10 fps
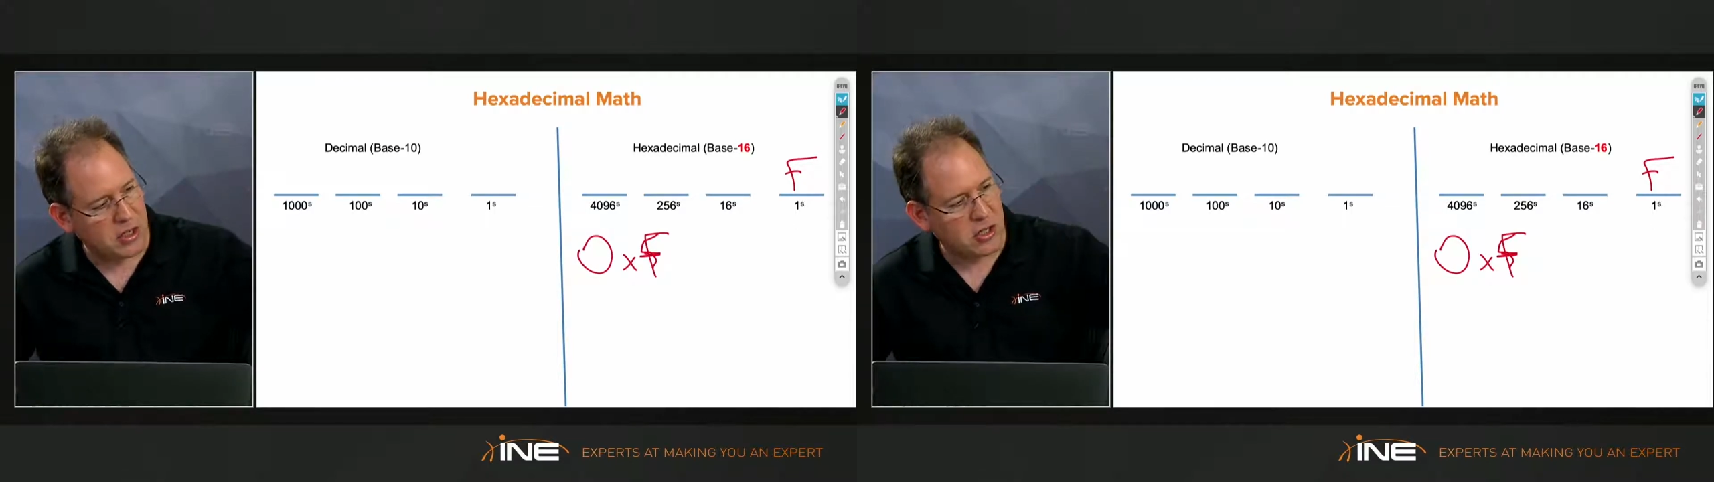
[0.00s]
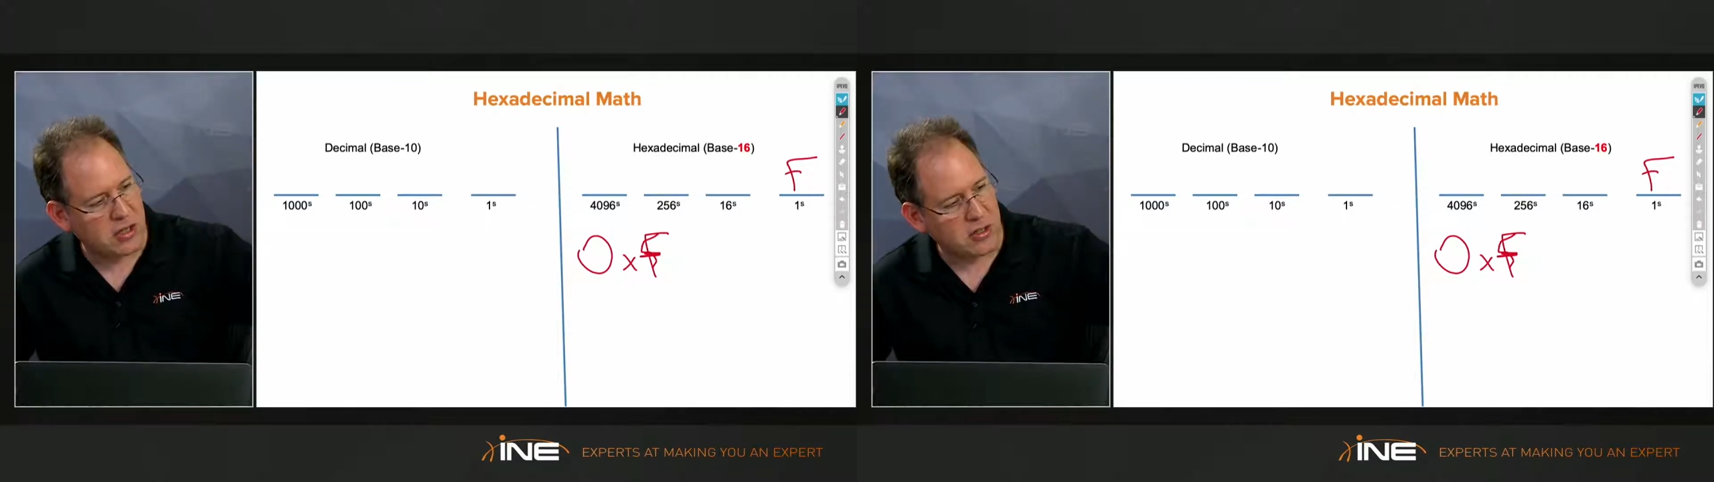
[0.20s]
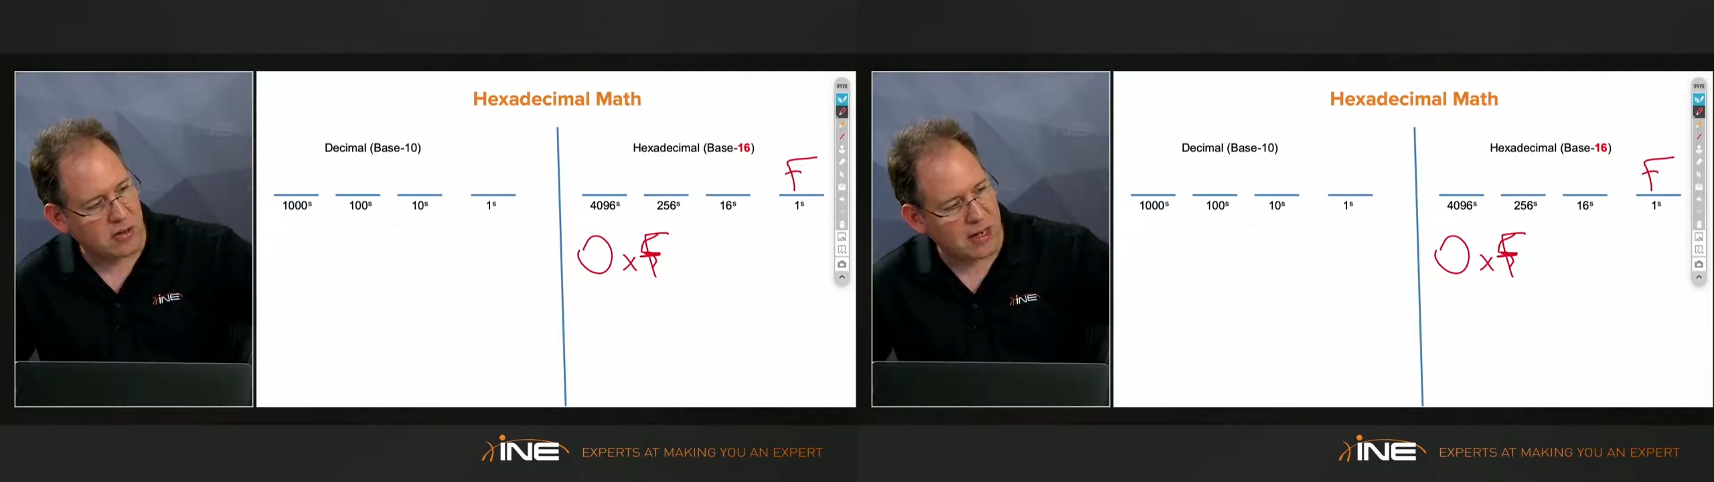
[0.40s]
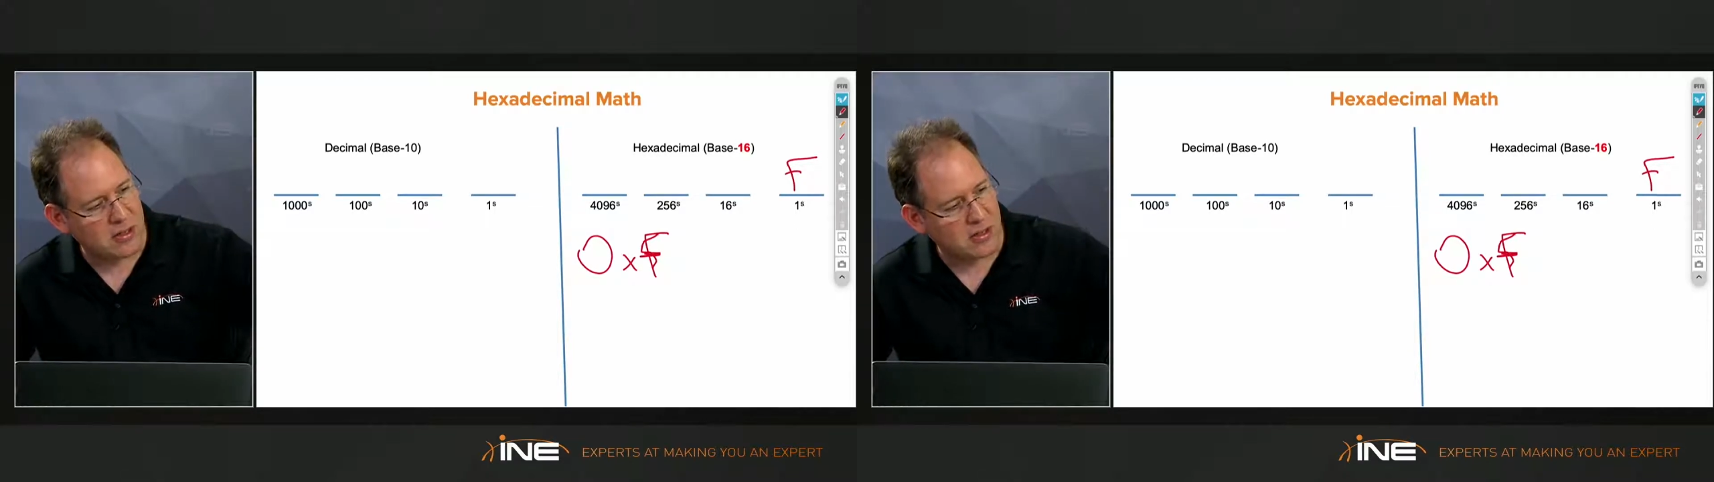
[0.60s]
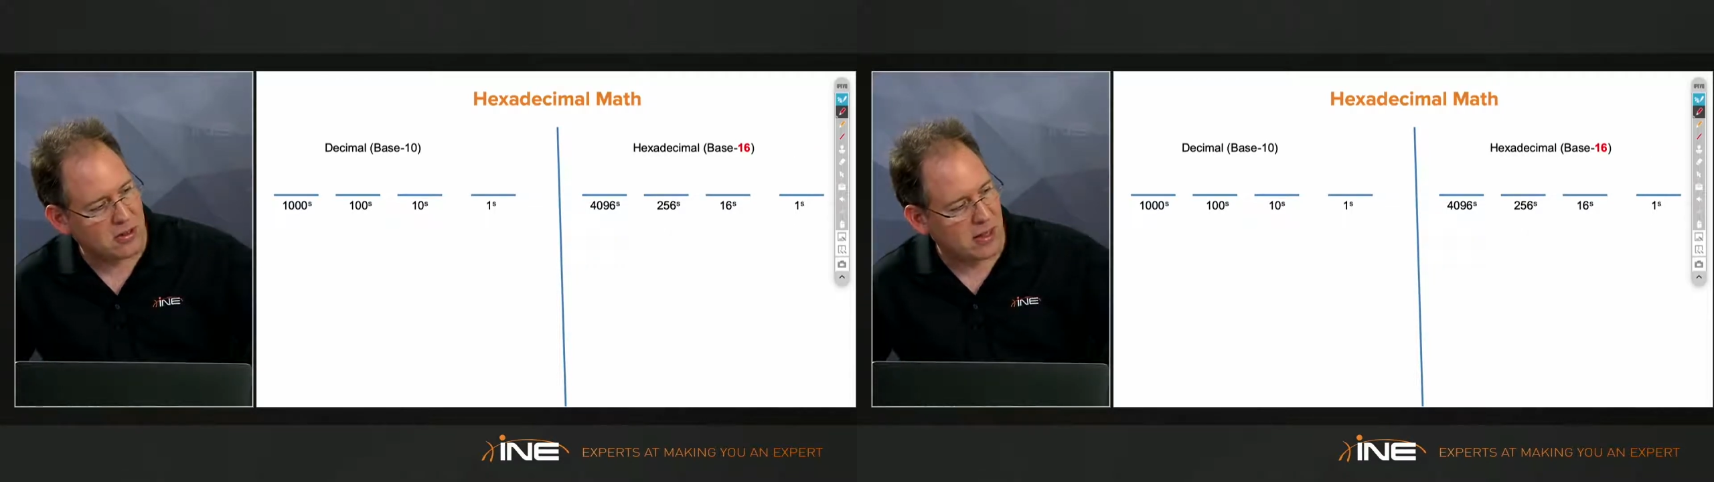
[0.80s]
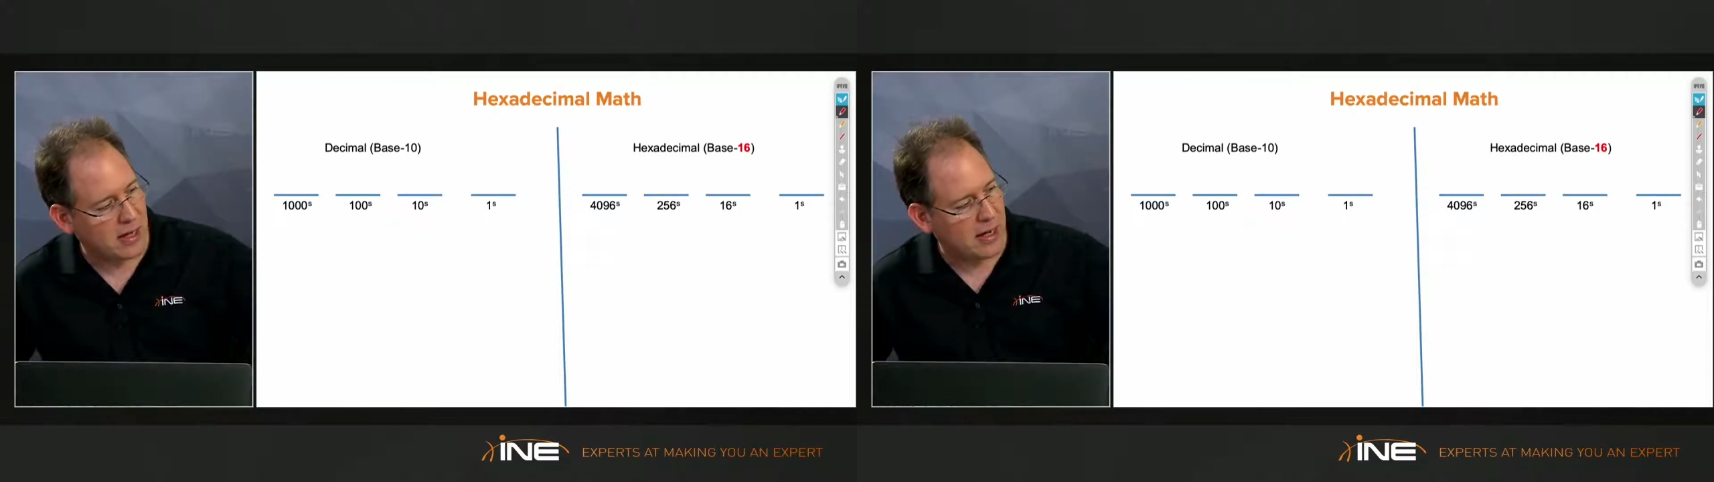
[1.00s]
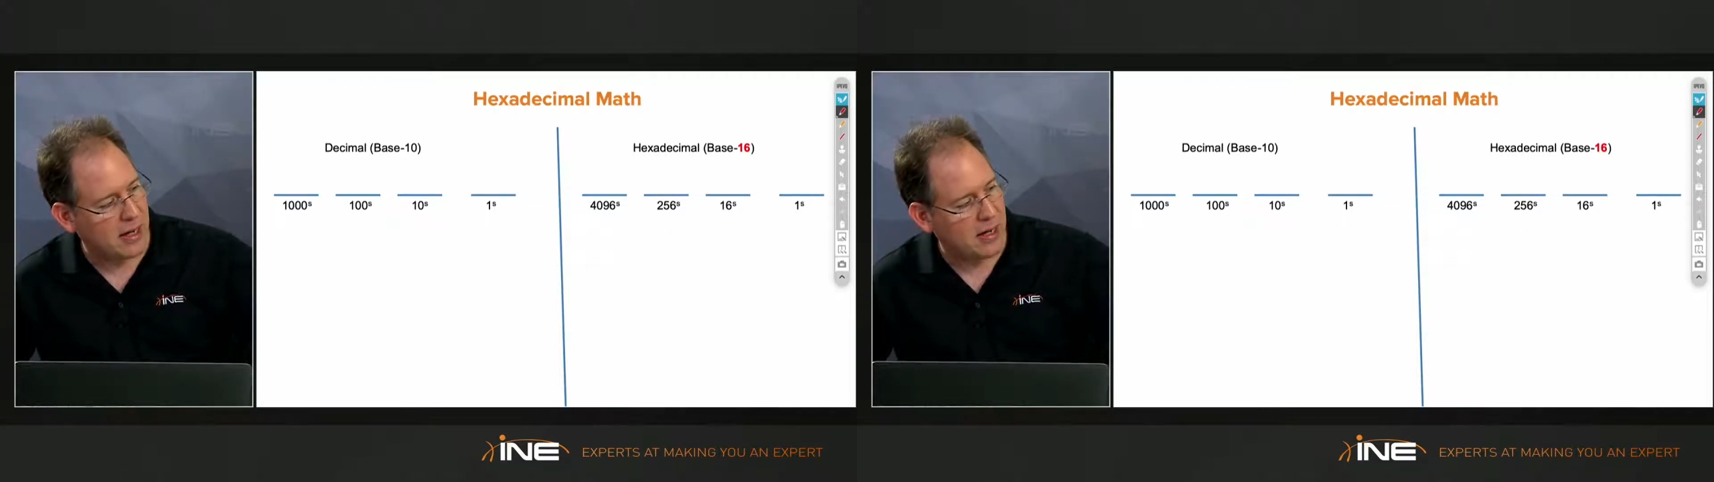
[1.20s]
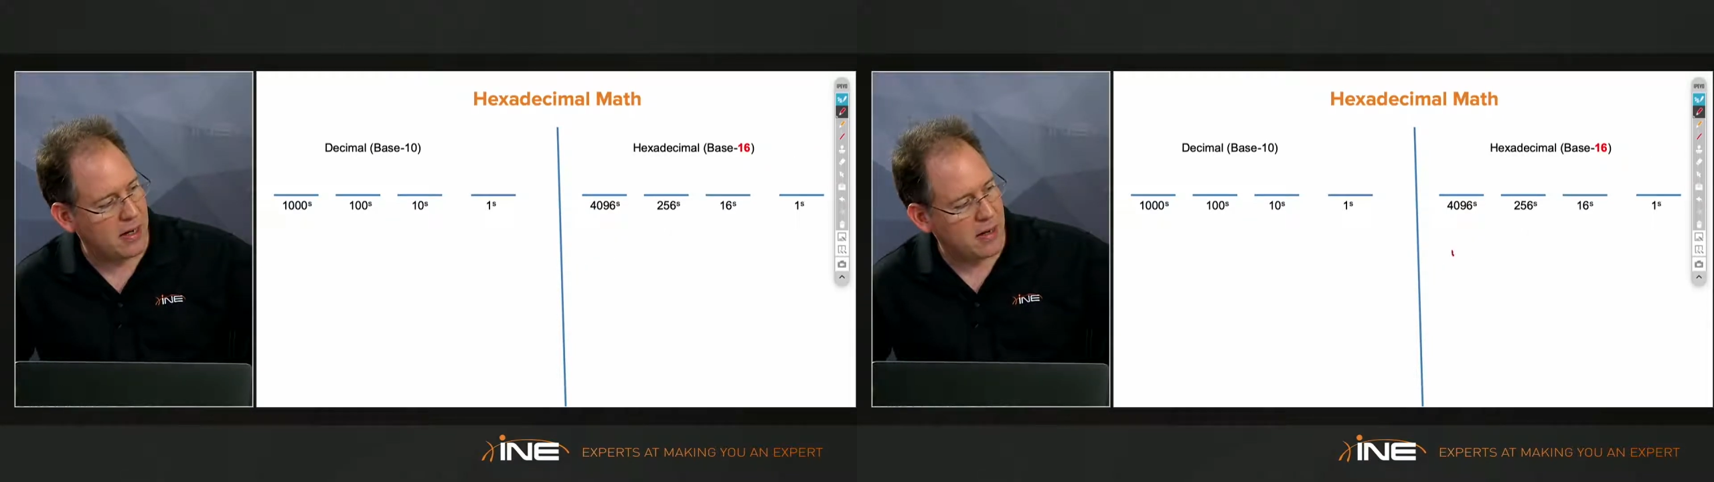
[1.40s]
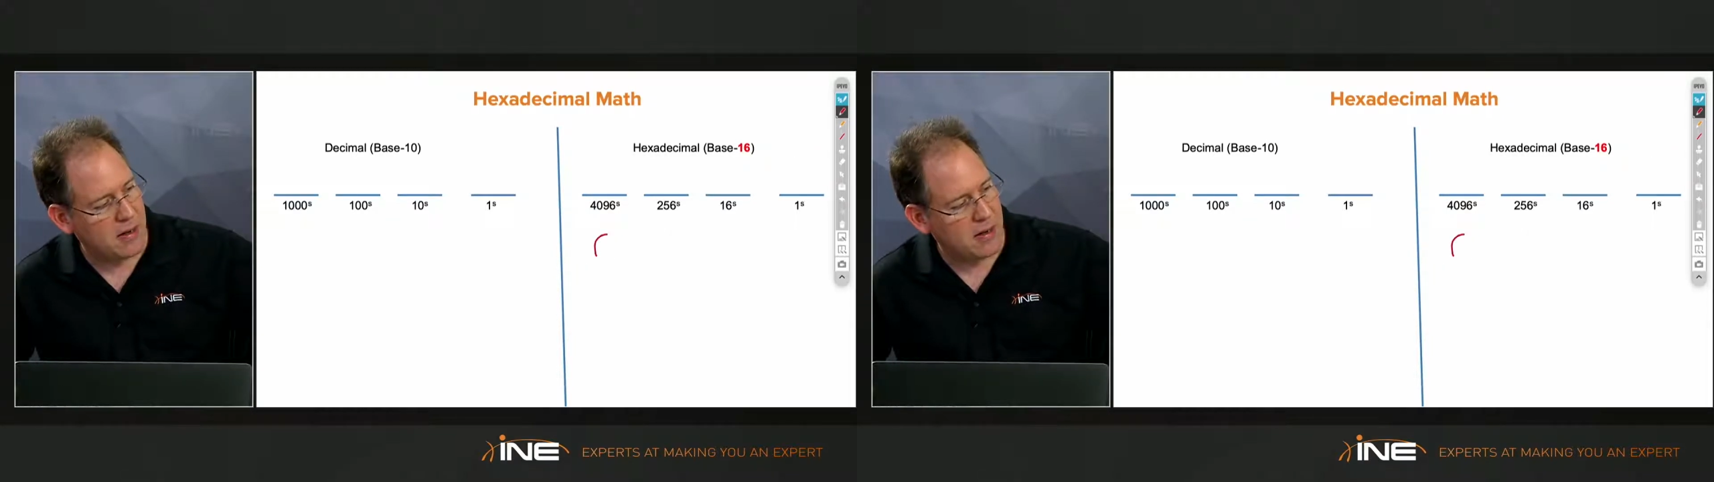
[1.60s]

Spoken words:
chicken scratch, let's do that again.